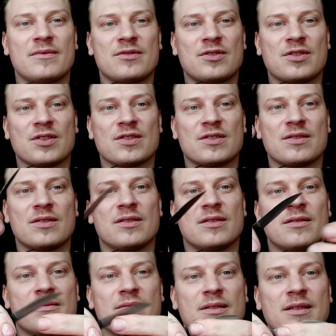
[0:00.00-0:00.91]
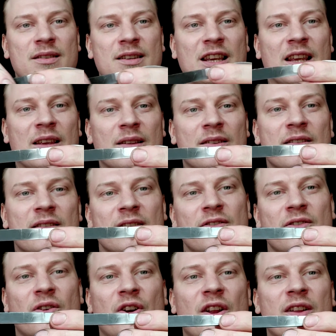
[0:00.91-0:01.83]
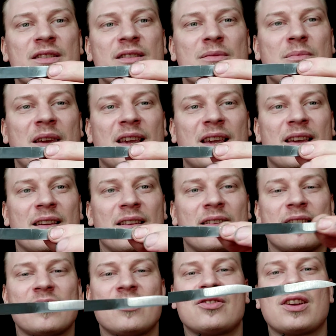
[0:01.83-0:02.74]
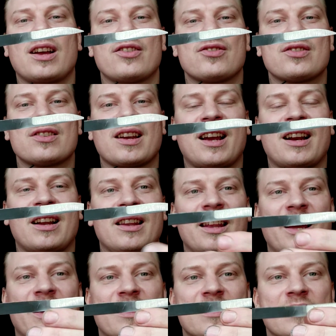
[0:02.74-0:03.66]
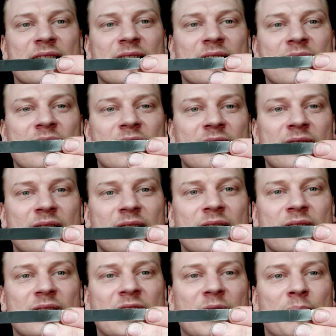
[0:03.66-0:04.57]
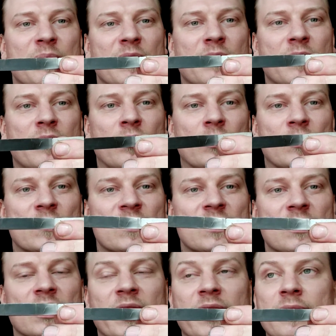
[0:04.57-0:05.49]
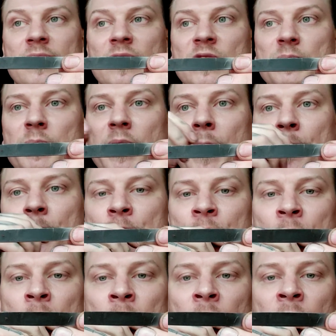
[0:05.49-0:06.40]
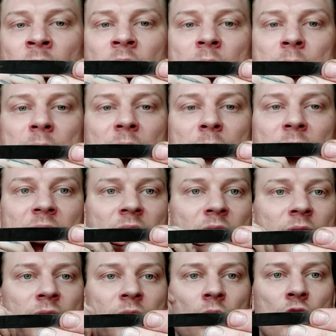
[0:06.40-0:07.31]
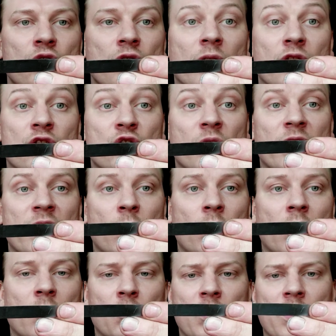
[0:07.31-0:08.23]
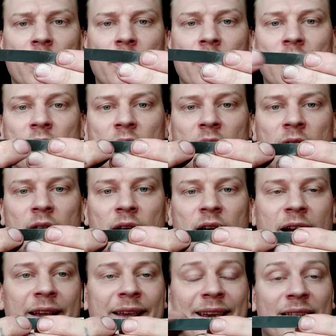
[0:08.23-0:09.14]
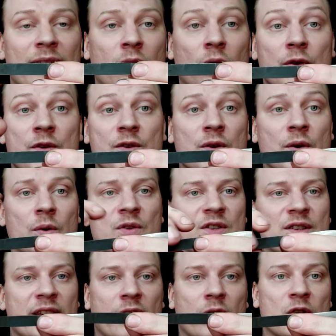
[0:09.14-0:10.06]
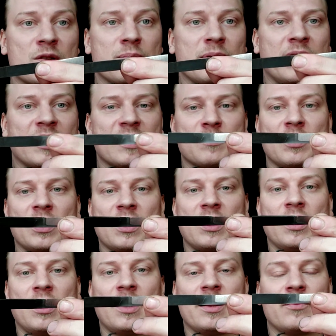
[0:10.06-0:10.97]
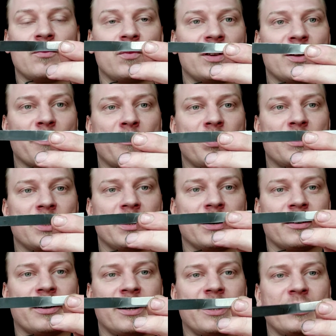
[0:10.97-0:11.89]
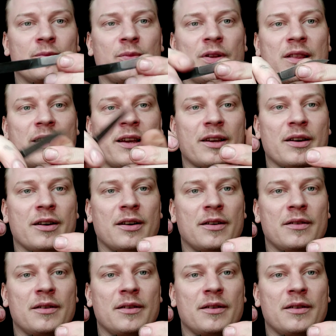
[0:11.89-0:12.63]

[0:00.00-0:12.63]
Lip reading: just to keep, not to make, I just kind of like to keep it full steel like this. But maybe in the future I'll try one where I get also Scales plasma cut, and we can play around with like